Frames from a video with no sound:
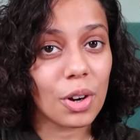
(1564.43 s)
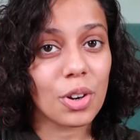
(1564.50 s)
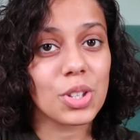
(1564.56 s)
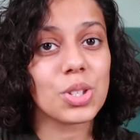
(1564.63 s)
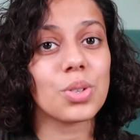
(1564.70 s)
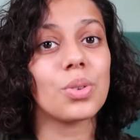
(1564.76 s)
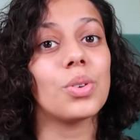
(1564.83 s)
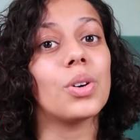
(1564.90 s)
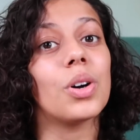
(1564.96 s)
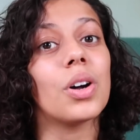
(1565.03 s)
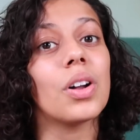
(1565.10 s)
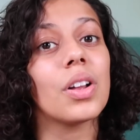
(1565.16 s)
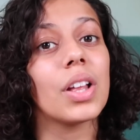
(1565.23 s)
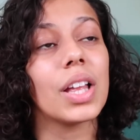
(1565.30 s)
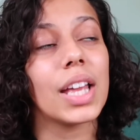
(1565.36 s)
arts
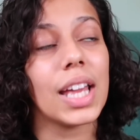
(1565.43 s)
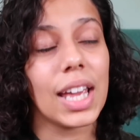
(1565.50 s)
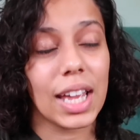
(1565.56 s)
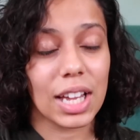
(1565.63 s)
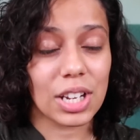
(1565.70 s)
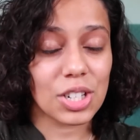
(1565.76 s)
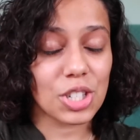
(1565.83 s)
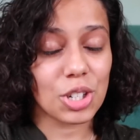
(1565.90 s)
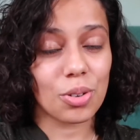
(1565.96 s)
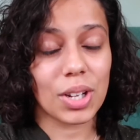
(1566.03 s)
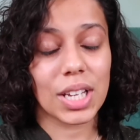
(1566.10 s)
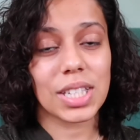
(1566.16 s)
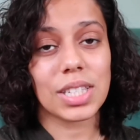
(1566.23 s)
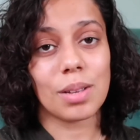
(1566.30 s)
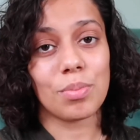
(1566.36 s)
school and
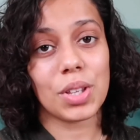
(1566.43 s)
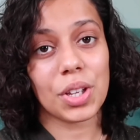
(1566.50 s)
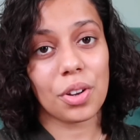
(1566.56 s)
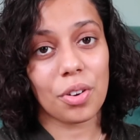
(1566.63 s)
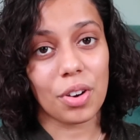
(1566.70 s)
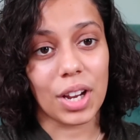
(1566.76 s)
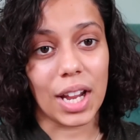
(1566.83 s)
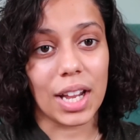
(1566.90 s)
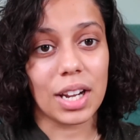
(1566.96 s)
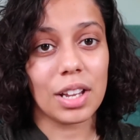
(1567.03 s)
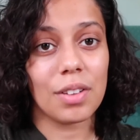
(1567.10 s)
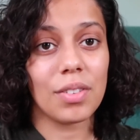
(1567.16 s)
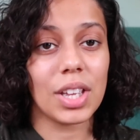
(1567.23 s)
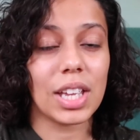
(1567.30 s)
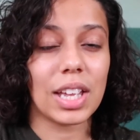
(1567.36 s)
doing something
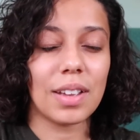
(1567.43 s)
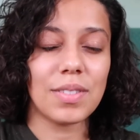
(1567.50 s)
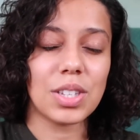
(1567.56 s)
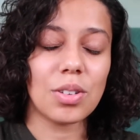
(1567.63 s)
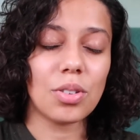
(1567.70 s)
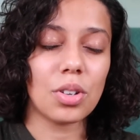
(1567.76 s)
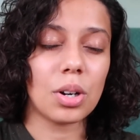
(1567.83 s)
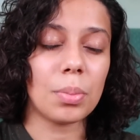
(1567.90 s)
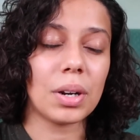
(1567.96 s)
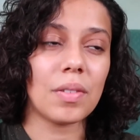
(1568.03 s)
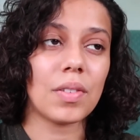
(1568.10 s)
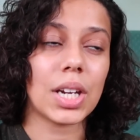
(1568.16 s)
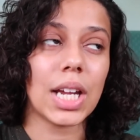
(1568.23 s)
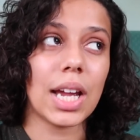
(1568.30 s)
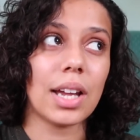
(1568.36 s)
creative. It gives you a little bit
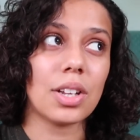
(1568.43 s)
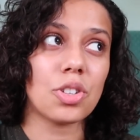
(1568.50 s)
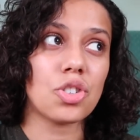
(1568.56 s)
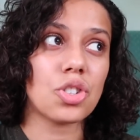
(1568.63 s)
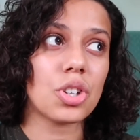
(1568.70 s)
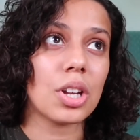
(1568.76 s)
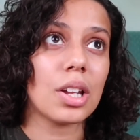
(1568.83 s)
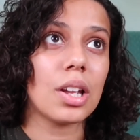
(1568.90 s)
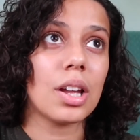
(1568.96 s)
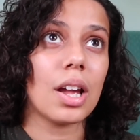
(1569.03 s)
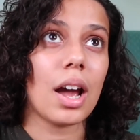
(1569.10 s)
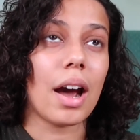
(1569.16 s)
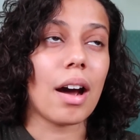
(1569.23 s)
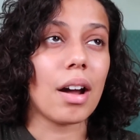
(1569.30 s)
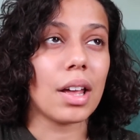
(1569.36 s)
of an edge.
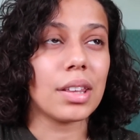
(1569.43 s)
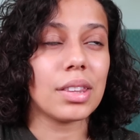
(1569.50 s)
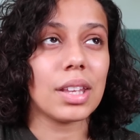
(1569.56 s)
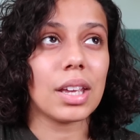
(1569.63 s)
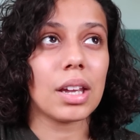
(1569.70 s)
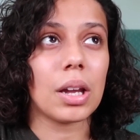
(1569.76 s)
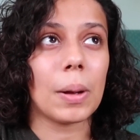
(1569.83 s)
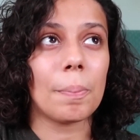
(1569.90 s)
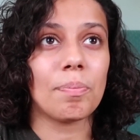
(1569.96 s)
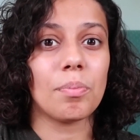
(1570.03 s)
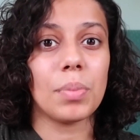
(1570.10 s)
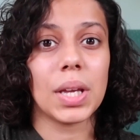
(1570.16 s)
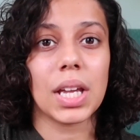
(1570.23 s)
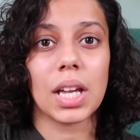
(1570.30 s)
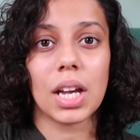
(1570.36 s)
I think
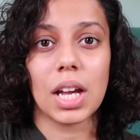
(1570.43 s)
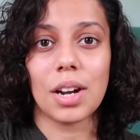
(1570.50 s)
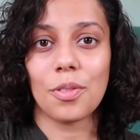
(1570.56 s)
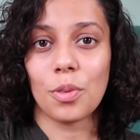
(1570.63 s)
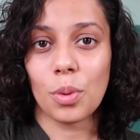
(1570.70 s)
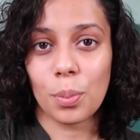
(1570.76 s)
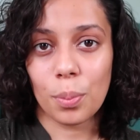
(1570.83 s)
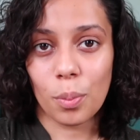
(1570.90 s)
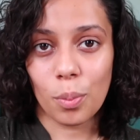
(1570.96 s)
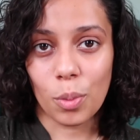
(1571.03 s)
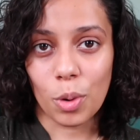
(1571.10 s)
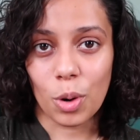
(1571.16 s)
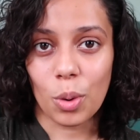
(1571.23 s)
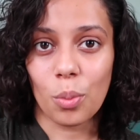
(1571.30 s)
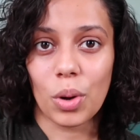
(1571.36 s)
being kind of a
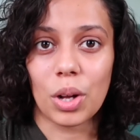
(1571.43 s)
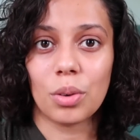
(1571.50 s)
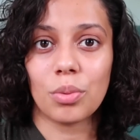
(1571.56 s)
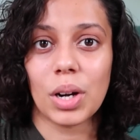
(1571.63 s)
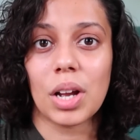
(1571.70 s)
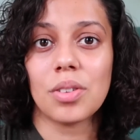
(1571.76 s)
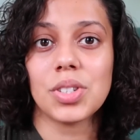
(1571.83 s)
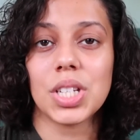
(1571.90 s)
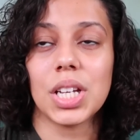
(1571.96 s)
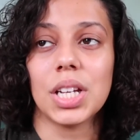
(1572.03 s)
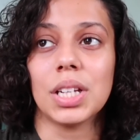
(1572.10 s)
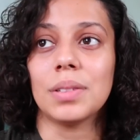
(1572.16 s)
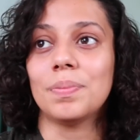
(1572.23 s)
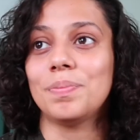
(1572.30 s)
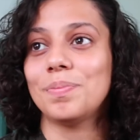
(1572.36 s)
more
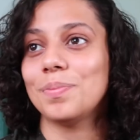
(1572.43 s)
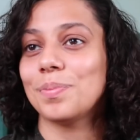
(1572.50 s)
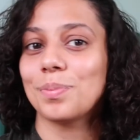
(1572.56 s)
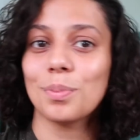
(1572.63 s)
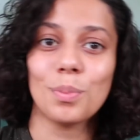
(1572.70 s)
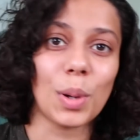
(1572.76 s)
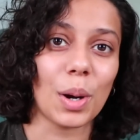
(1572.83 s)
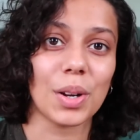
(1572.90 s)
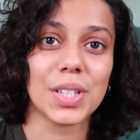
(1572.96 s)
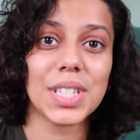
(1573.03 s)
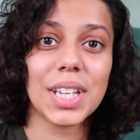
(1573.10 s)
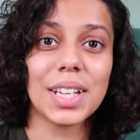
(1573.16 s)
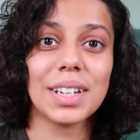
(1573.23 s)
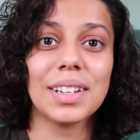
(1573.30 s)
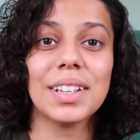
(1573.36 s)
well-rounded
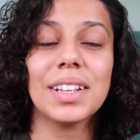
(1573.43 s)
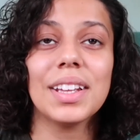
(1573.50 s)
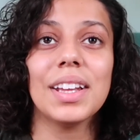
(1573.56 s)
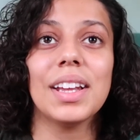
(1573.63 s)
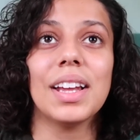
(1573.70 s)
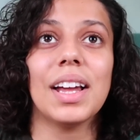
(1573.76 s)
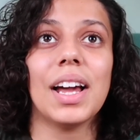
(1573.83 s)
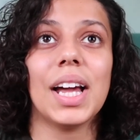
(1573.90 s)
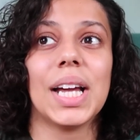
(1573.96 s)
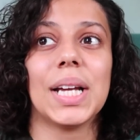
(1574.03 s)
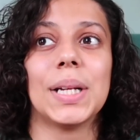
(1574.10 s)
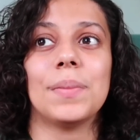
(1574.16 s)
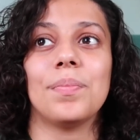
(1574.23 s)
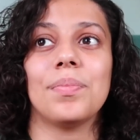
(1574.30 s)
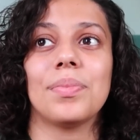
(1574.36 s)
person,
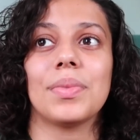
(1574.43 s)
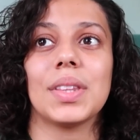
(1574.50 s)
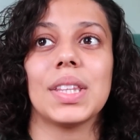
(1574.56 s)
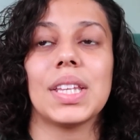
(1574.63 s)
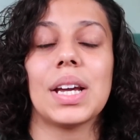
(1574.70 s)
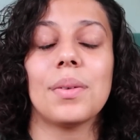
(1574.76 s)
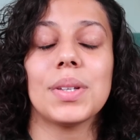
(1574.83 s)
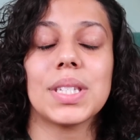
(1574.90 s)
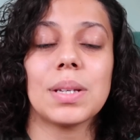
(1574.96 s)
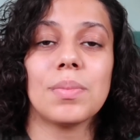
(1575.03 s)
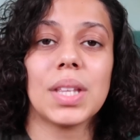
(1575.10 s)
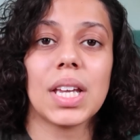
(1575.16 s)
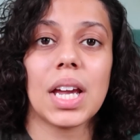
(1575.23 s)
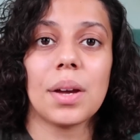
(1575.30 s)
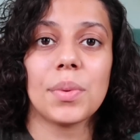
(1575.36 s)
that was
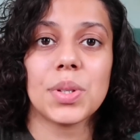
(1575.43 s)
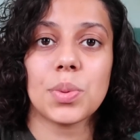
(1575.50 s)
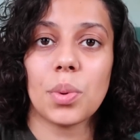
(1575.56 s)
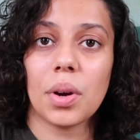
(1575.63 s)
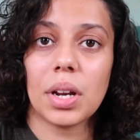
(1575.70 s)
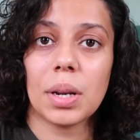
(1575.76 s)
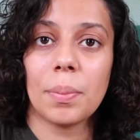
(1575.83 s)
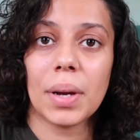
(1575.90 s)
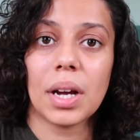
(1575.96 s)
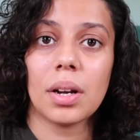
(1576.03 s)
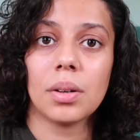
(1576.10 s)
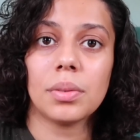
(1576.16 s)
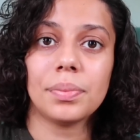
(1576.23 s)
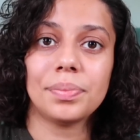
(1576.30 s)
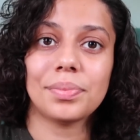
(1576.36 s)
something I was worried
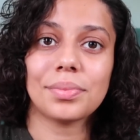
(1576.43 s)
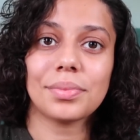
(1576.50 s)
about